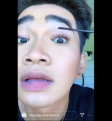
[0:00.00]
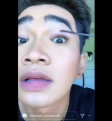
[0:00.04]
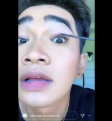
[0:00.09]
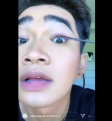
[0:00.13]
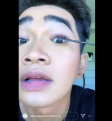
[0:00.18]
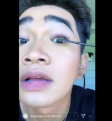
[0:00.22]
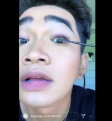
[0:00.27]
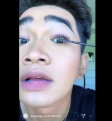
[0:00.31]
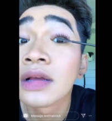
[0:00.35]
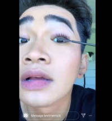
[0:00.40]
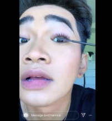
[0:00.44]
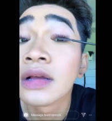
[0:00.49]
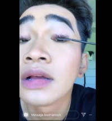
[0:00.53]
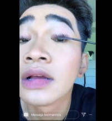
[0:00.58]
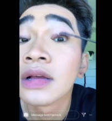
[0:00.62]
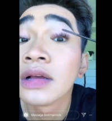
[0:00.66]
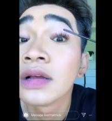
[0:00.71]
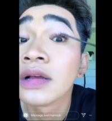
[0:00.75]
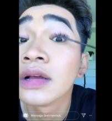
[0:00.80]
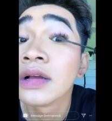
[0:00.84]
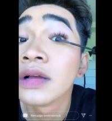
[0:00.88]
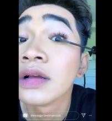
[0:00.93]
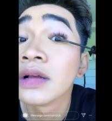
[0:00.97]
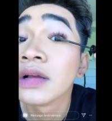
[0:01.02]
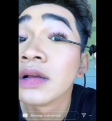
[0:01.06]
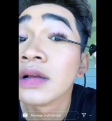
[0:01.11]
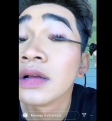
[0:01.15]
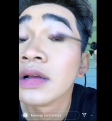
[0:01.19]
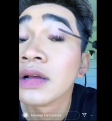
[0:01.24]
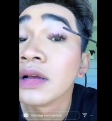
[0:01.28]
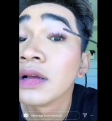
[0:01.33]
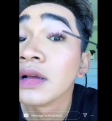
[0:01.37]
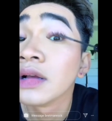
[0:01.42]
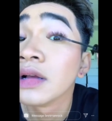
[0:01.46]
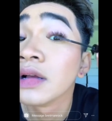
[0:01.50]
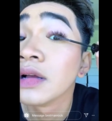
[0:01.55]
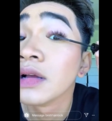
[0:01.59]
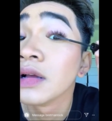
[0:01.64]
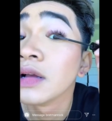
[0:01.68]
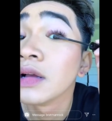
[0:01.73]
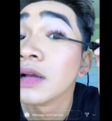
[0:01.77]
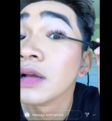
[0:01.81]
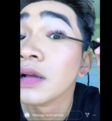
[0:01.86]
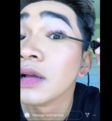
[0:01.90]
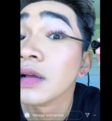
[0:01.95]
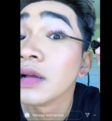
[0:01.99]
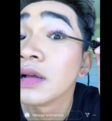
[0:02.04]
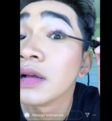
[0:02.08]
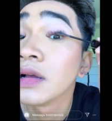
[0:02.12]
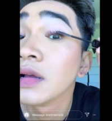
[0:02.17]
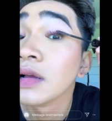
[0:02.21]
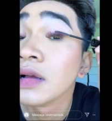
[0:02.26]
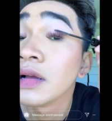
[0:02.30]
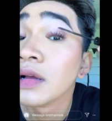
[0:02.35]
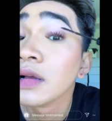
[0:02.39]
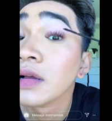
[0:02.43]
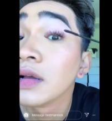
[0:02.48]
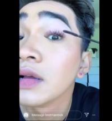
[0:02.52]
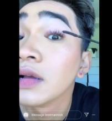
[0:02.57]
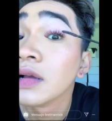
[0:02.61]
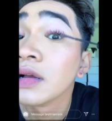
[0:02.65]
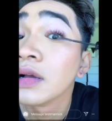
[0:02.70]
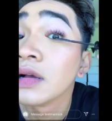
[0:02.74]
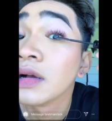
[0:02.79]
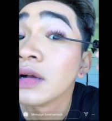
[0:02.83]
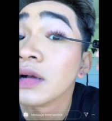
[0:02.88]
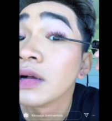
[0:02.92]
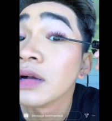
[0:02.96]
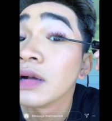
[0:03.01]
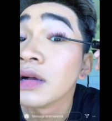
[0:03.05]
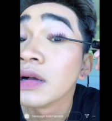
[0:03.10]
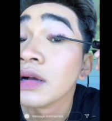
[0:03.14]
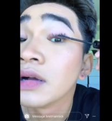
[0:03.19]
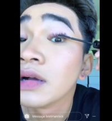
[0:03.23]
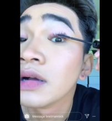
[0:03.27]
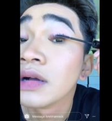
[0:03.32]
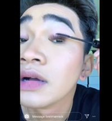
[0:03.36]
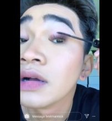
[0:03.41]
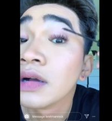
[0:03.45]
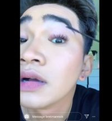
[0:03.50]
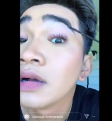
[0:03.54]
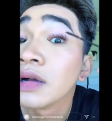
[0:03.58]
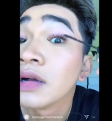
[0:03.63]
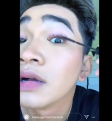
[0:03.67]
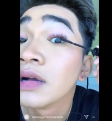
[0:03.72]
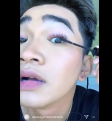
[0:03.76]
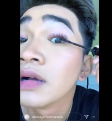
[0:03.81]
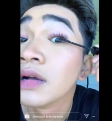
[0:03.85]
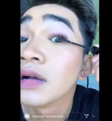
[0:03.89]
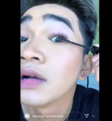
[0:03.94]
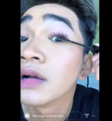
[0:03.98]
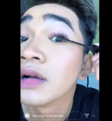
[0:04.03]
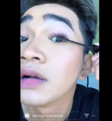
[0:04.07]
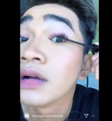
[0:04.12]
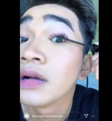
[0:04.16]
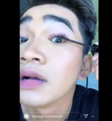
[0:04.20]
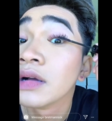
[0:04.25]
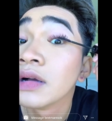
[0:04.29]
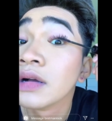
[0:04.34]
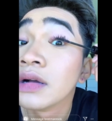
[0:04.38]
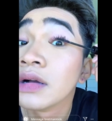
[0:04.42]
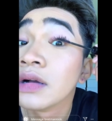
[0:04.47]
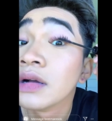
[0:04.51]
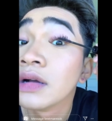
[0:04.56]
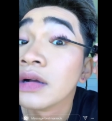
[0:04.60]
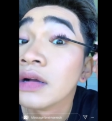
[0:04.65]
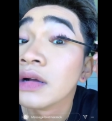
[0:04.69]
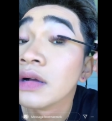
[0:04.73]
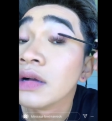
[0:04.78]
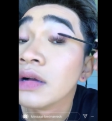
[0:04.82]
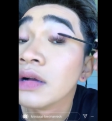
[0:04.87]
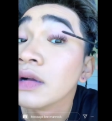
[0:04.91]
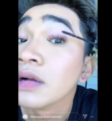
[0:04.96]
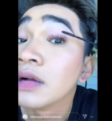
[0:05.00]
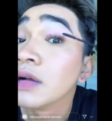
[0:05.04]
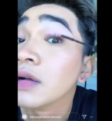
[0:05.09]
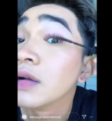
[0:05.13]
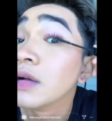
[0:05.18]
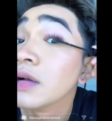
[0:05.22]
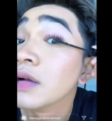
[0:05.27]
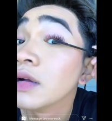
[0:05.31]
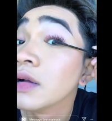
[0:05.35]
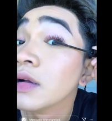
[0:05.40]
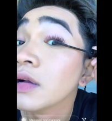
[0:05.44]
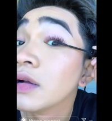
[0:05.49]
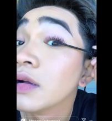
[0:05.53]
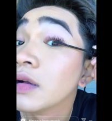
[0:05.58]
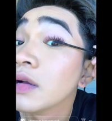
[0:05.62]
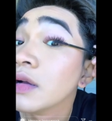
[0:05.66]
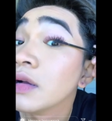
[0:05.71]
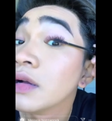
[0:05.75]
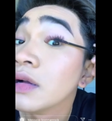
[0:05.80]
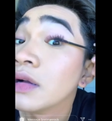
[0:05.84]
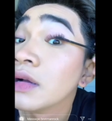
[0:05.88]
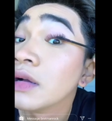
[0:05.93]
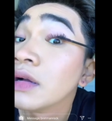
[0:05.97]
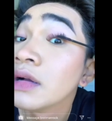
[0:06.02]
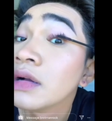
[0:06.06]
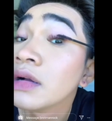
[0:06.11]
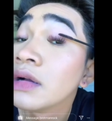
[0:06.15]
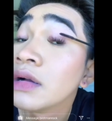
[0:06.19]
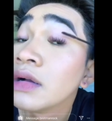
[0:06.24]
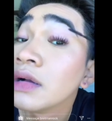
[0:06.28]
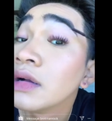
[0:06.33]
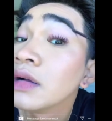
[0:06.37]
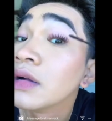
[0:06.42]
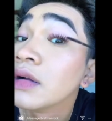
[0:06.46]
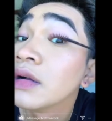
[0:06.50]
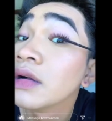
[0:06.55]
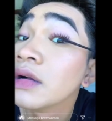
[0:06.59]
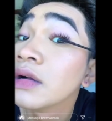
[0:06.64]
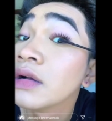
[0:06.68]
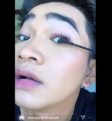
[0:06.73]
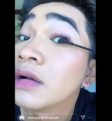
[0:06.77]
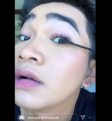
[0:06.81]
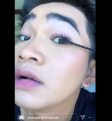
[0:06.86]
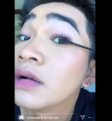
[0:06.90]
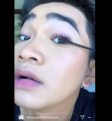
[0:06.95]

(no one is talking)